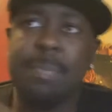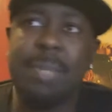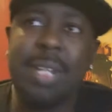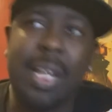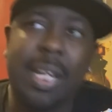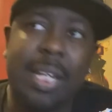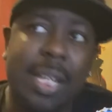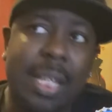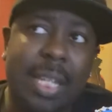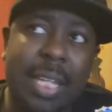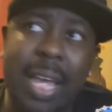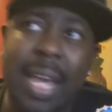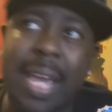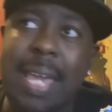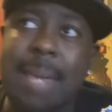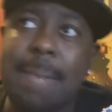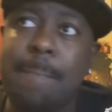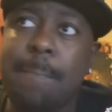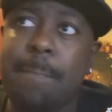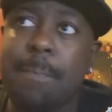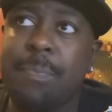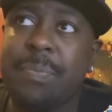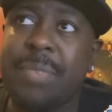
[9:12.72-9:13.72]
to me like a
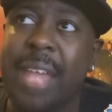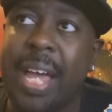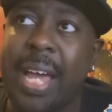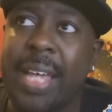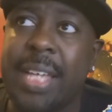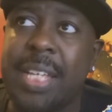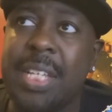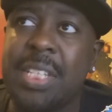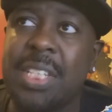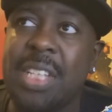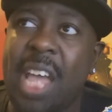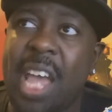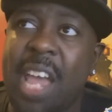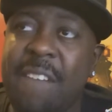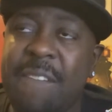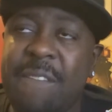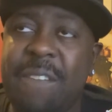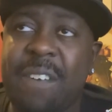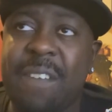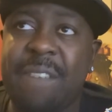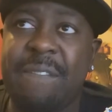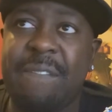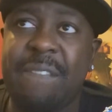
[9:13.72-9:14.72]
game that is
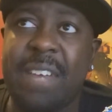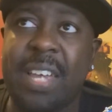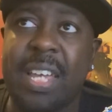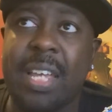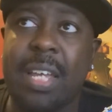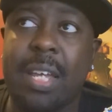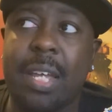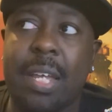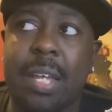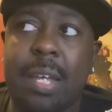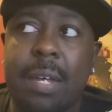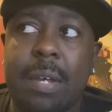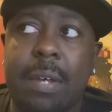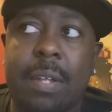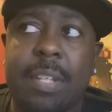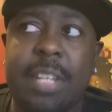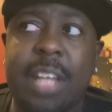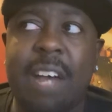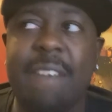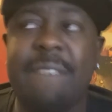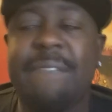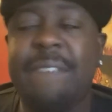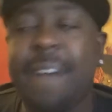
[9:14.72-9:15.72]
everything
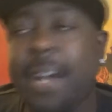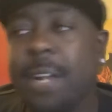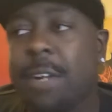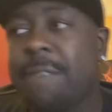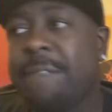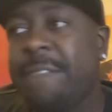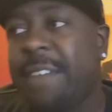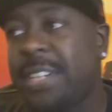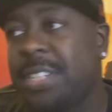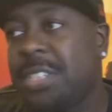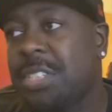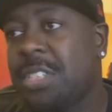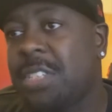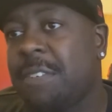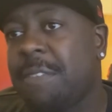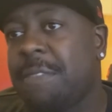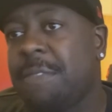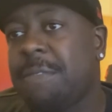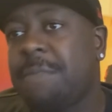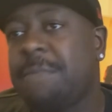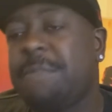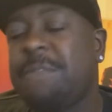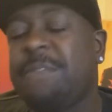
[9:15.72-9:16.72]
that Final
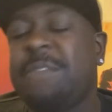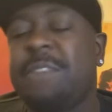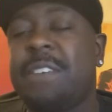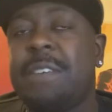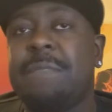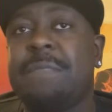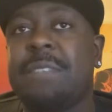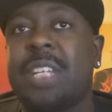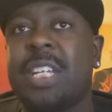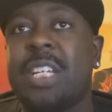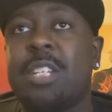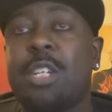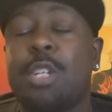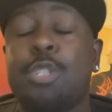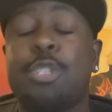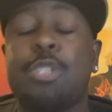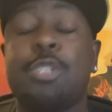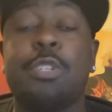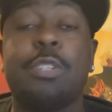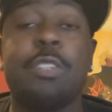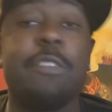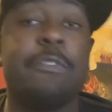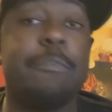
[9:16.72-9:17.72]
Fantasy fifteen
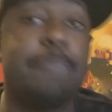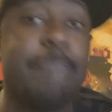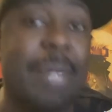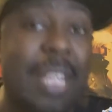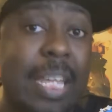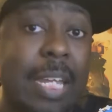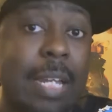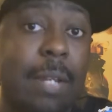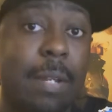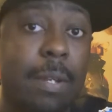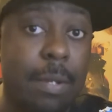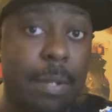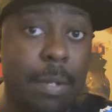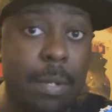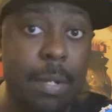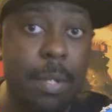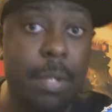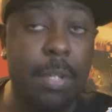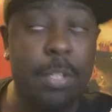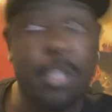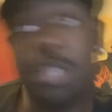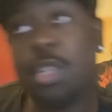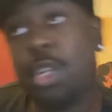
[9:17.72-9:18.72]
should have been.
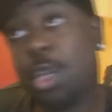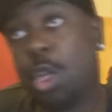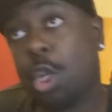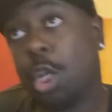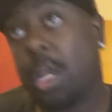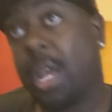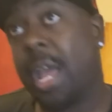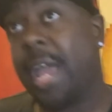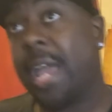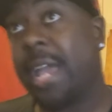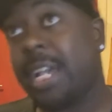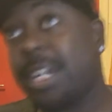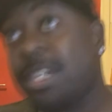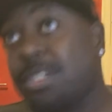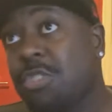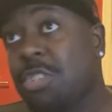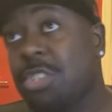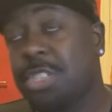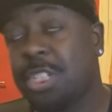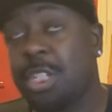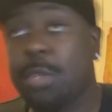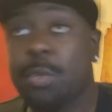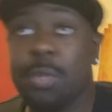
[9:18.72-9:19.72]

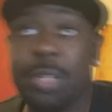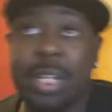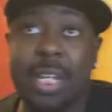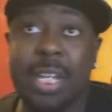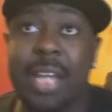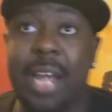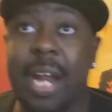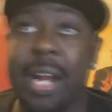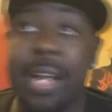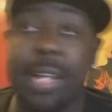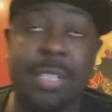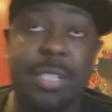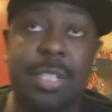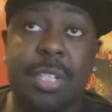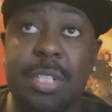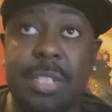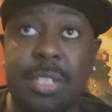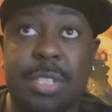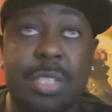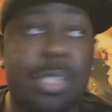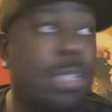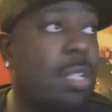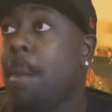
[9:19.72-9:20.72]
Interesting looking
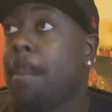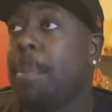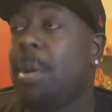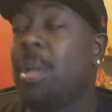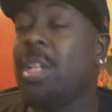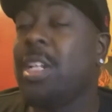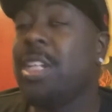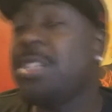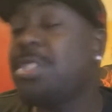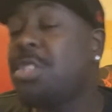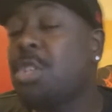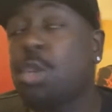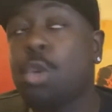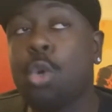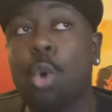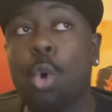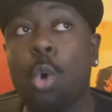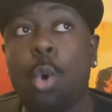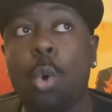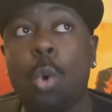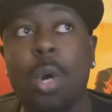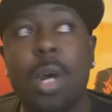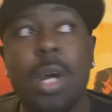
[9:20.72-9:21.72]
characters,
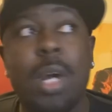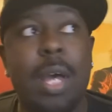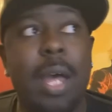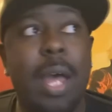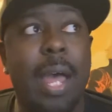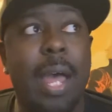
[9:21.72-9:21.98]
political